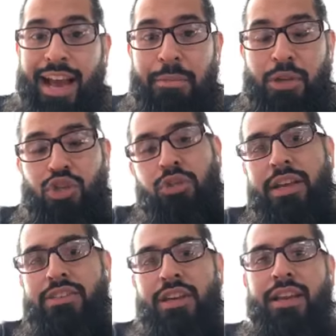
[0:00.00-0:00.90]
I've been
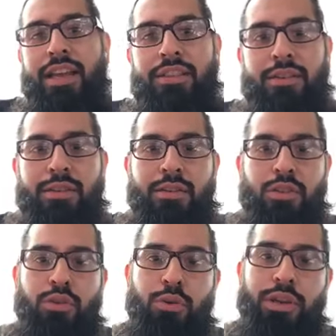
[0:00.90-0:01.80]
trying to connect
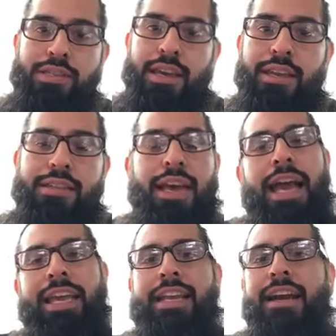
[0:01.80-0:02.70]
through his end.
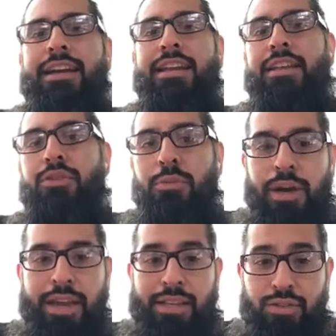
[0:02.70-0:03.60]
I cannot connect through
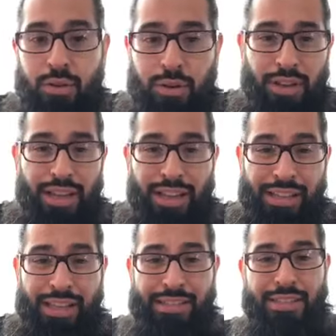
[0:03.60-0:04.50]
my end, so
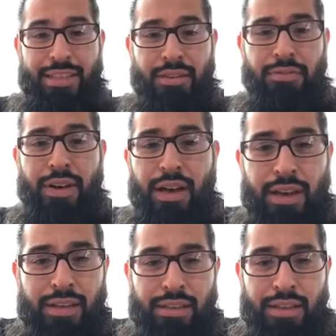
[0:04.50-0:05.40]
let's see if,
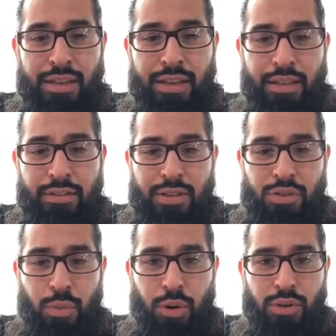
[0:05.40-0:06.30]
uh, if
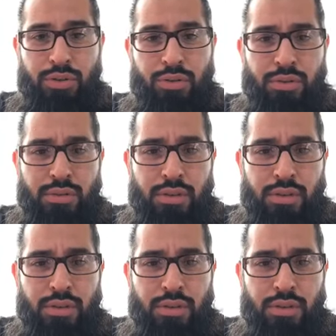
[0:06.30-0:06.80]
this works.